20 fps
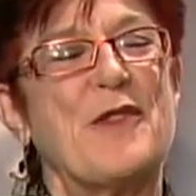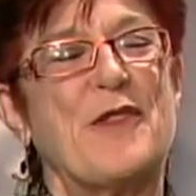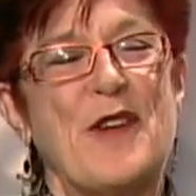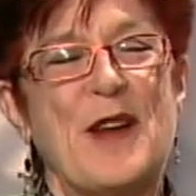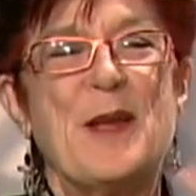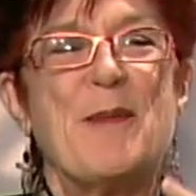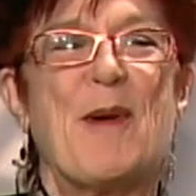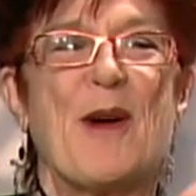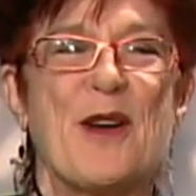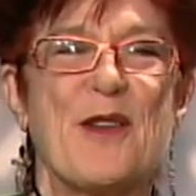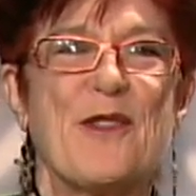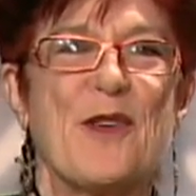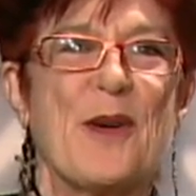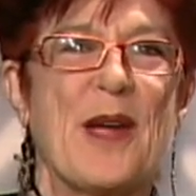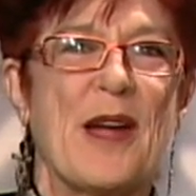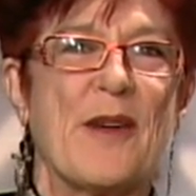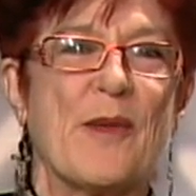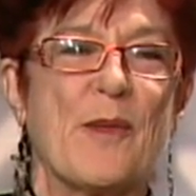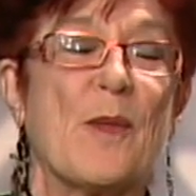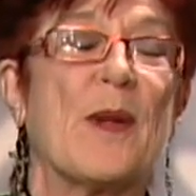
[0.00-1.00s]
the funny part of O
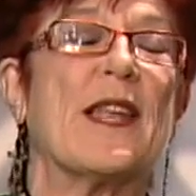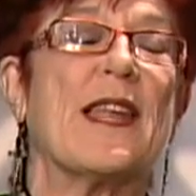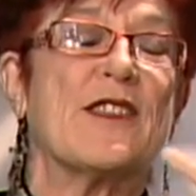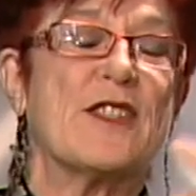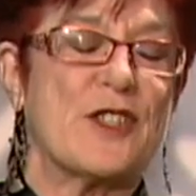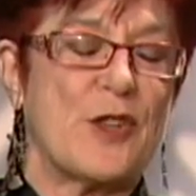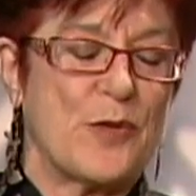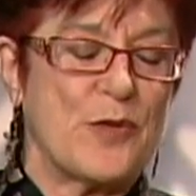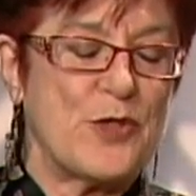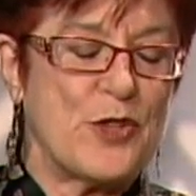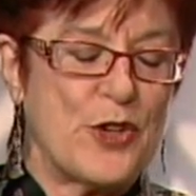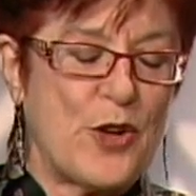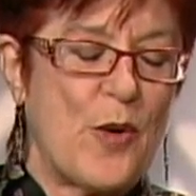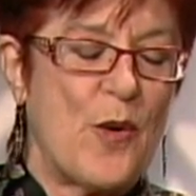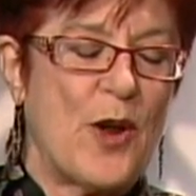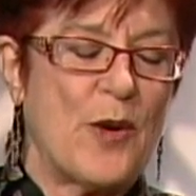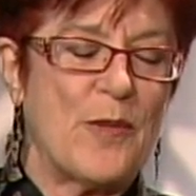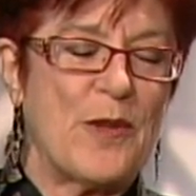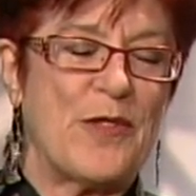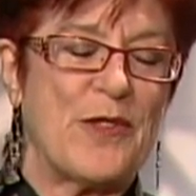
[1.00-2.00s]
Cal, so to go
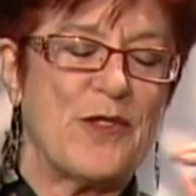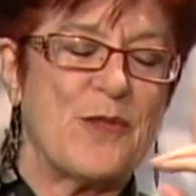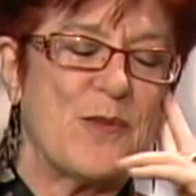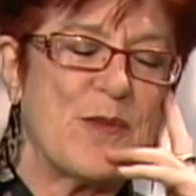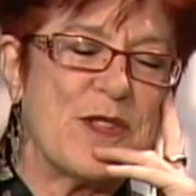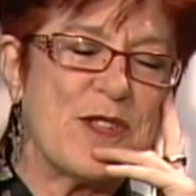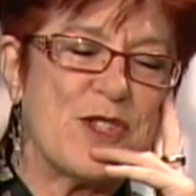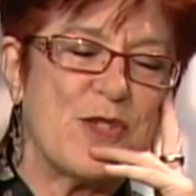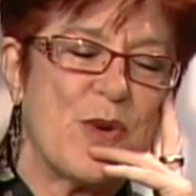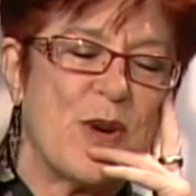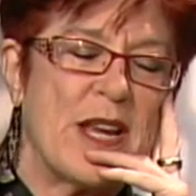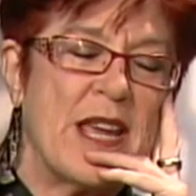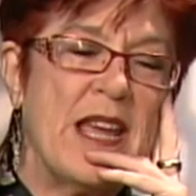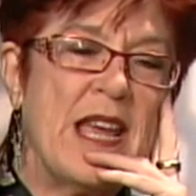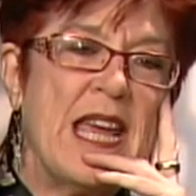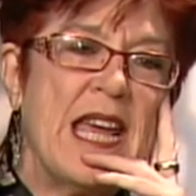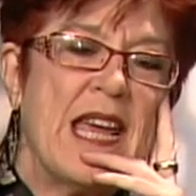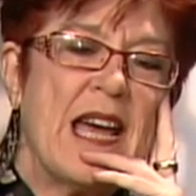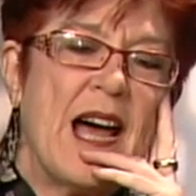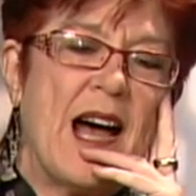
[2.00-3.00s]
on with the story,
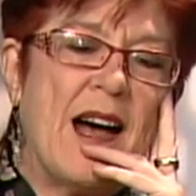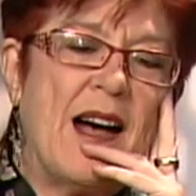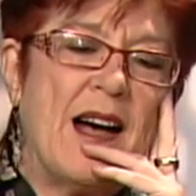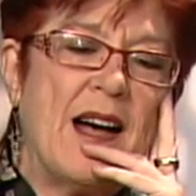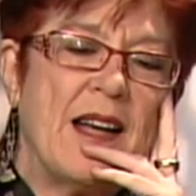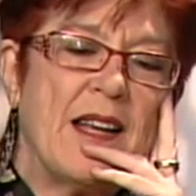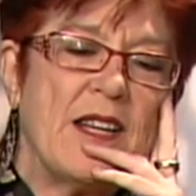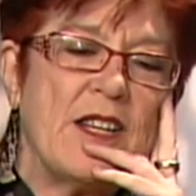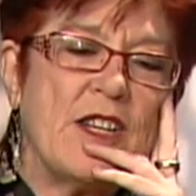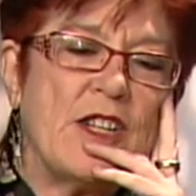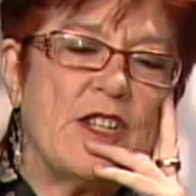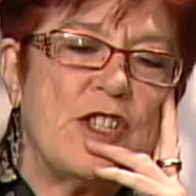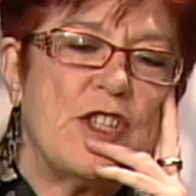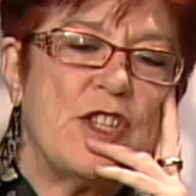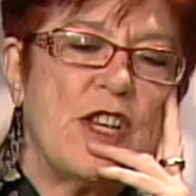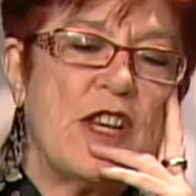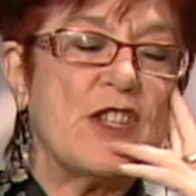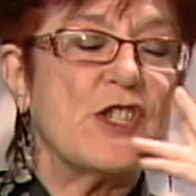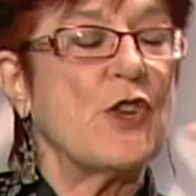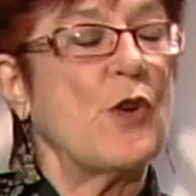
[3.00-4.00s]

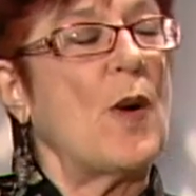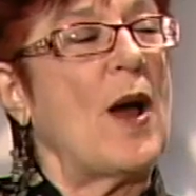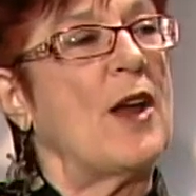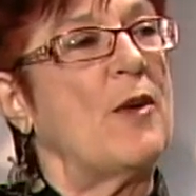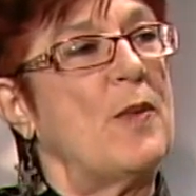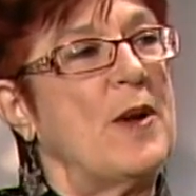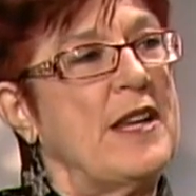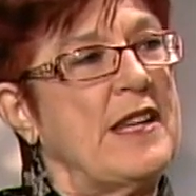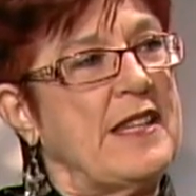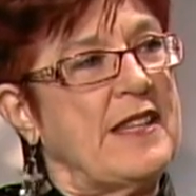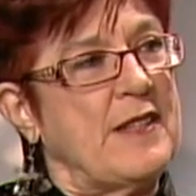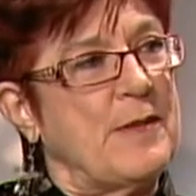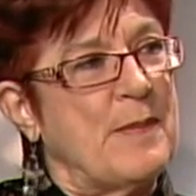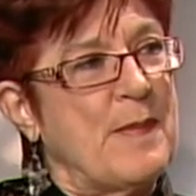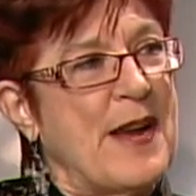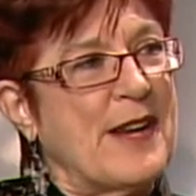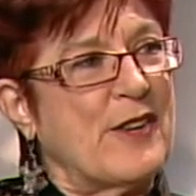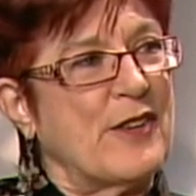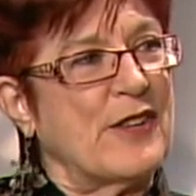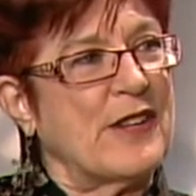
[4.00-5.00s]
so
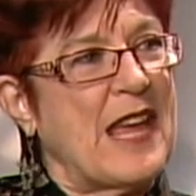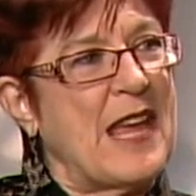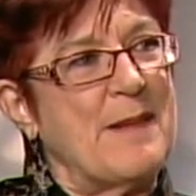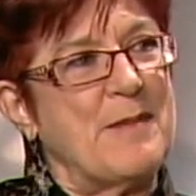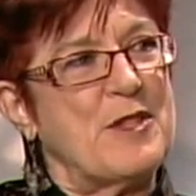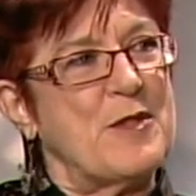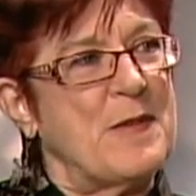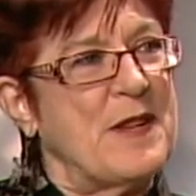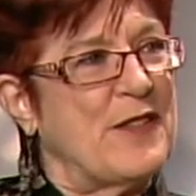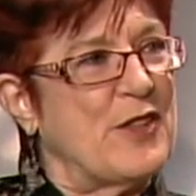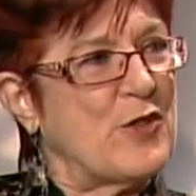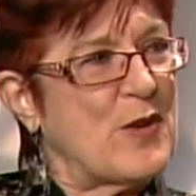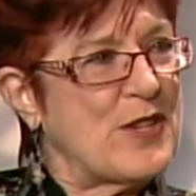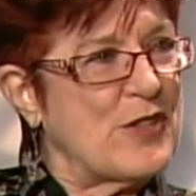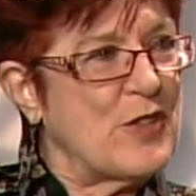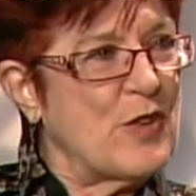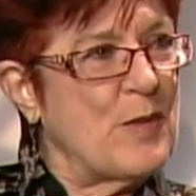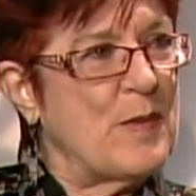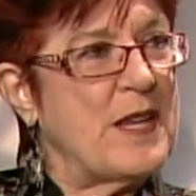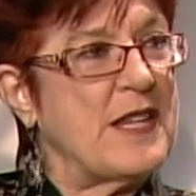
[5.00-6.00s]
Michael came to me in the
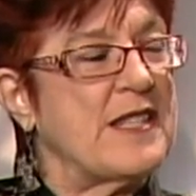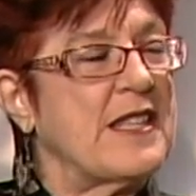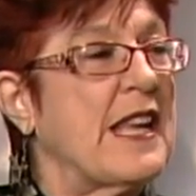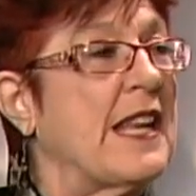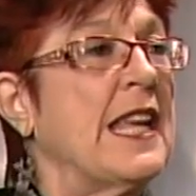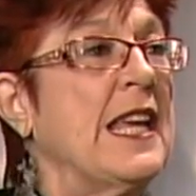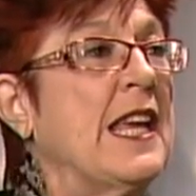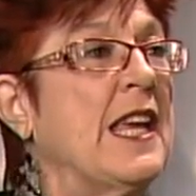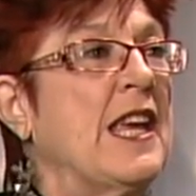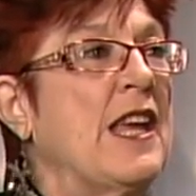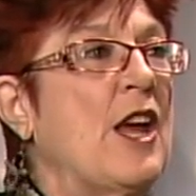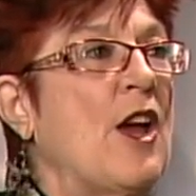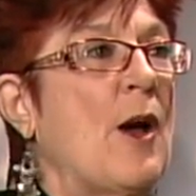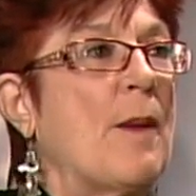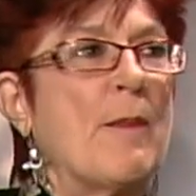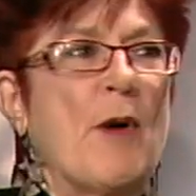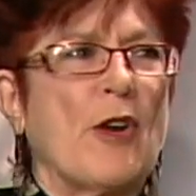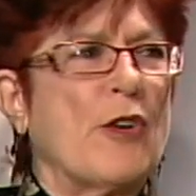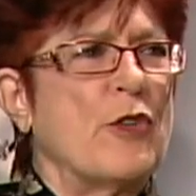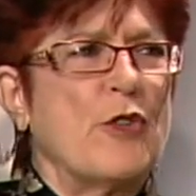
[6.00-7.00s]
dressing room and he said,
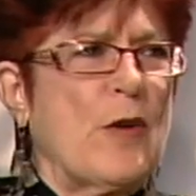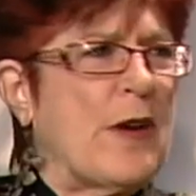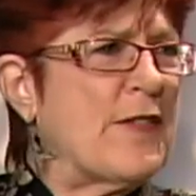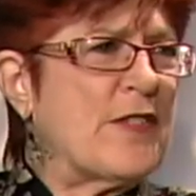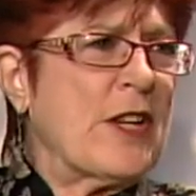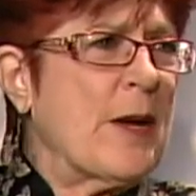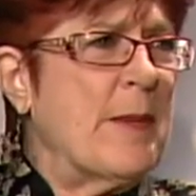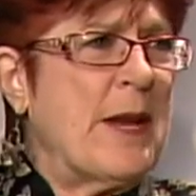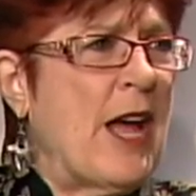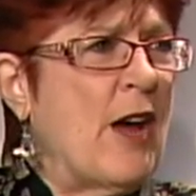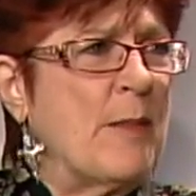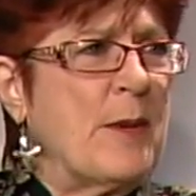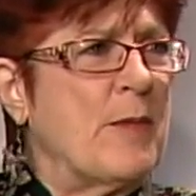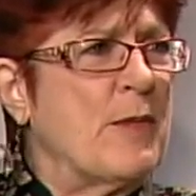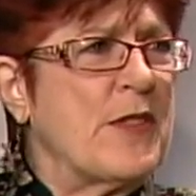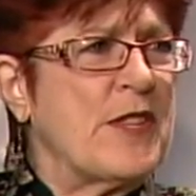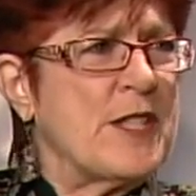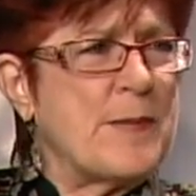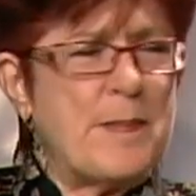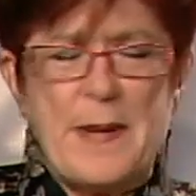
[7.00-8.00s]
Margo, you have to come and help me
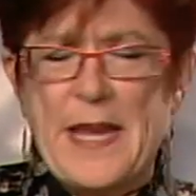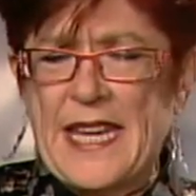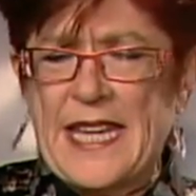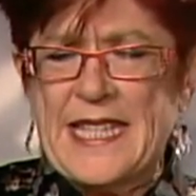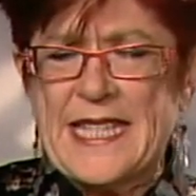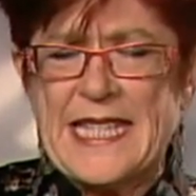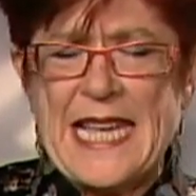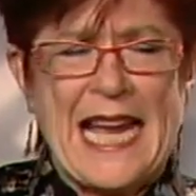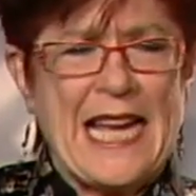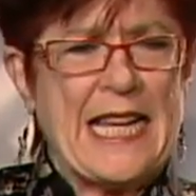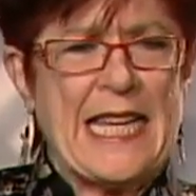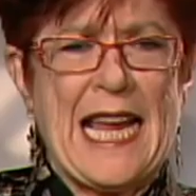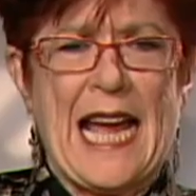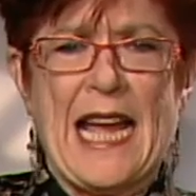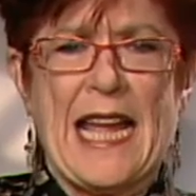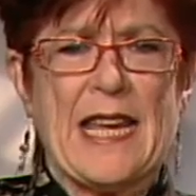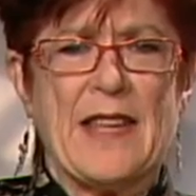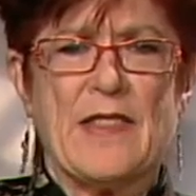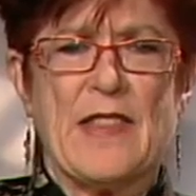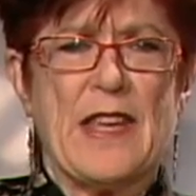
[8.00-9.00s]
with this piece.
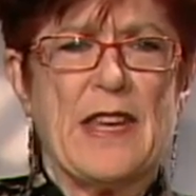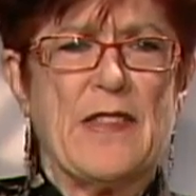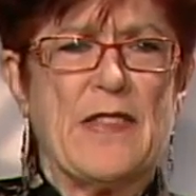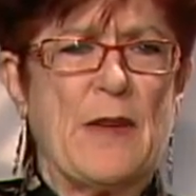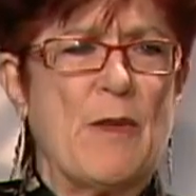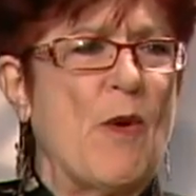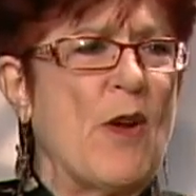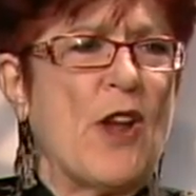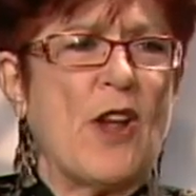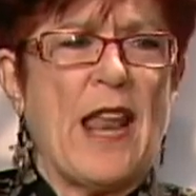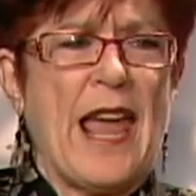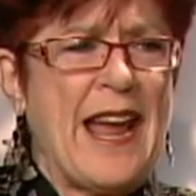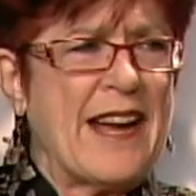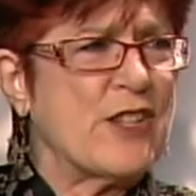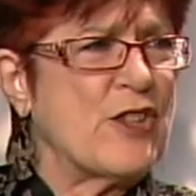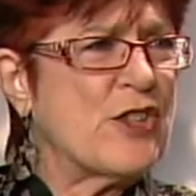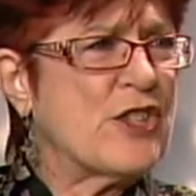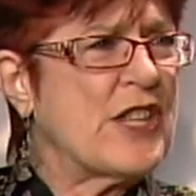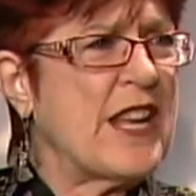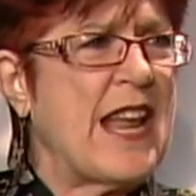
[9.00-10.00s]
They want all
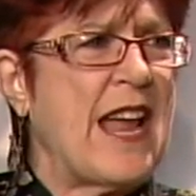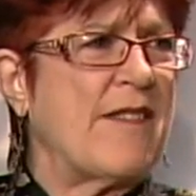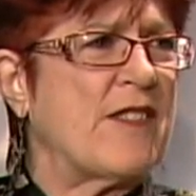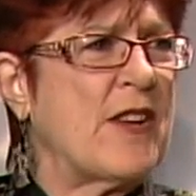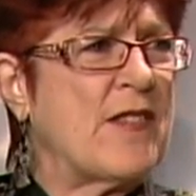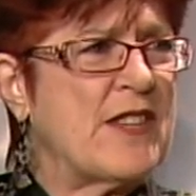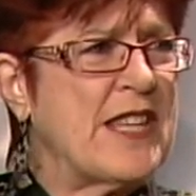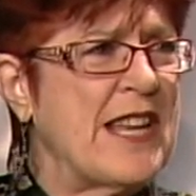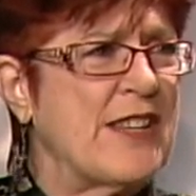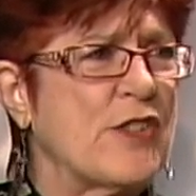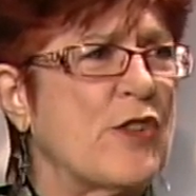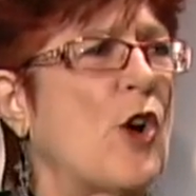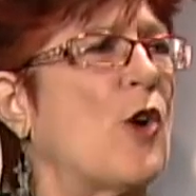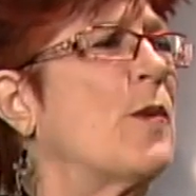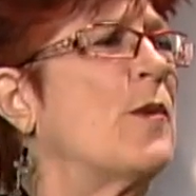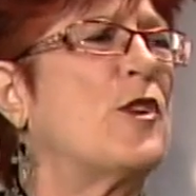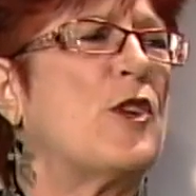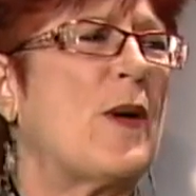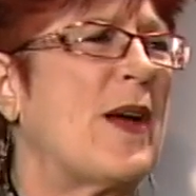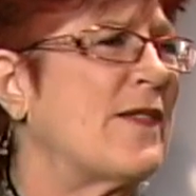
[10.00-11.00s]
actors, and I have to have a dancer. Oh,
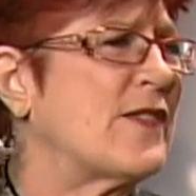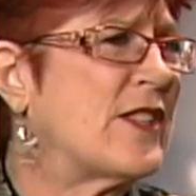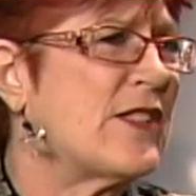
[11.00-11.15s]
and you